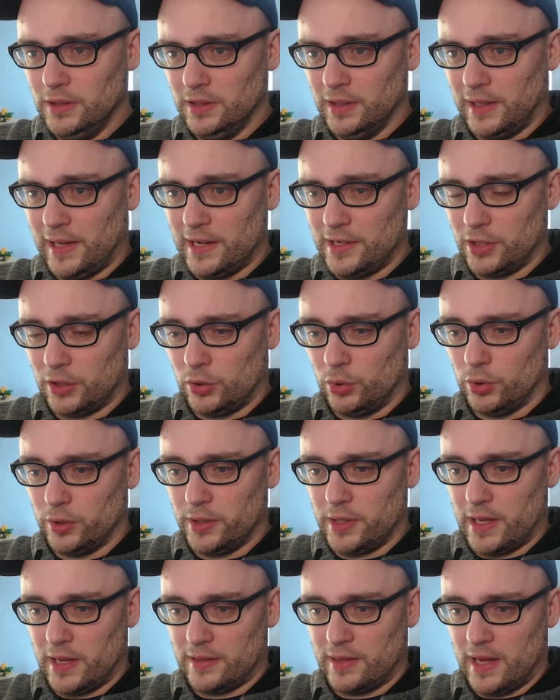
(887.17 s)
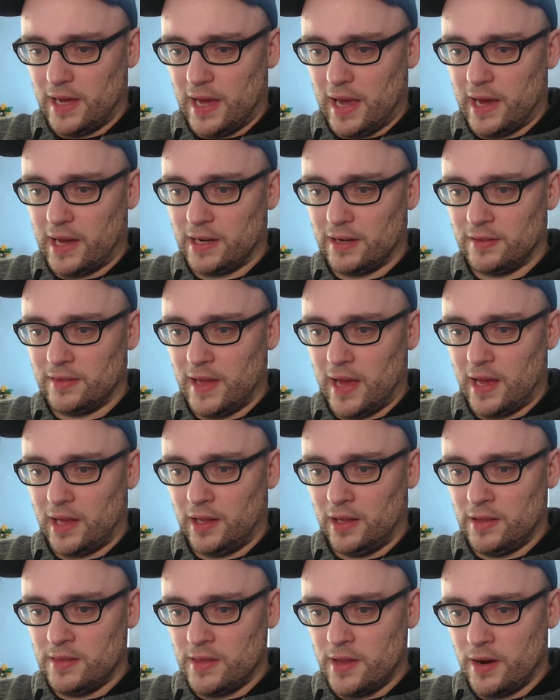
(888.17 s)
kind of cool that they added
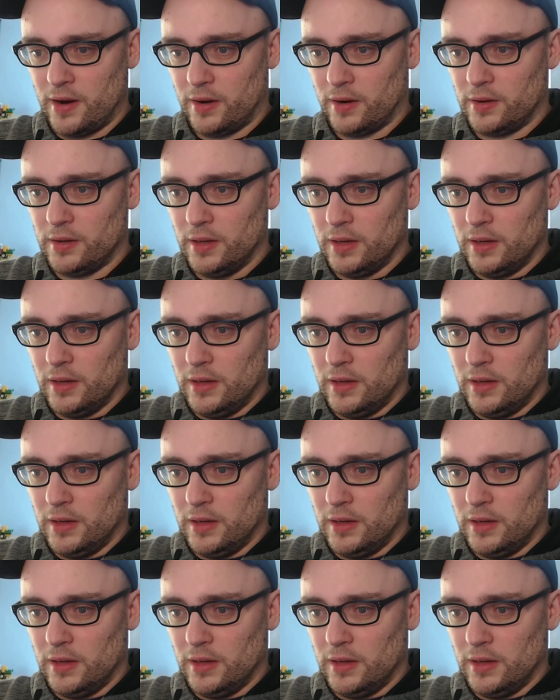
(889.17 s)
that in there.